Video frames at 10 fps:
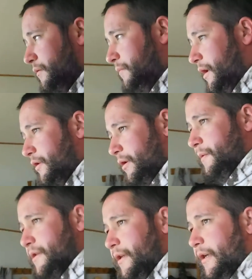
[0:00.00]
my
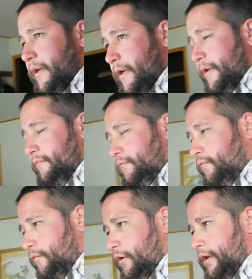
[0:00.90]
thermostat ain't
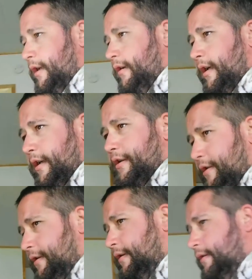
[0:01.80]
working like it
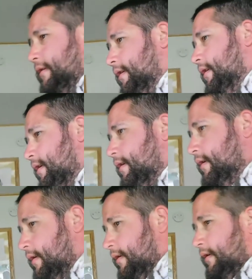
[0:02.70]
should.
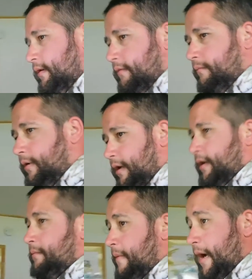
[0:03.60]
But
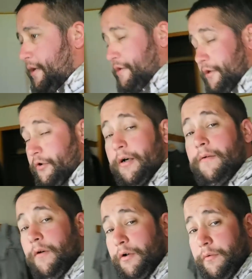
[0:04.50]
it managed to
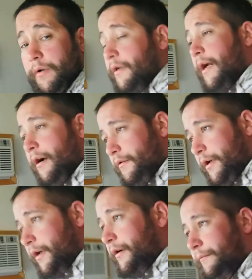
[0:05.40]
drive all the way down
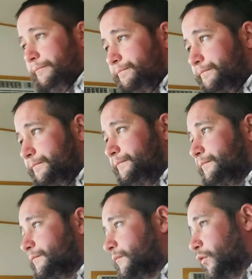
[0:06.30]
here,
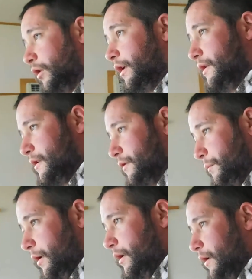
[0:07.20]
or at least to
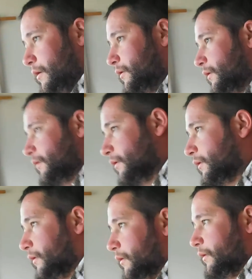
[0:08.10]
Topeka,
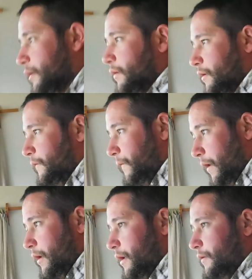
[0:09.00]

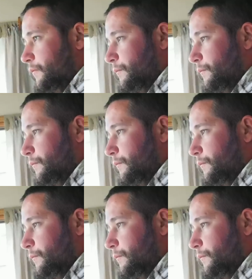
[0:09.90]
fine.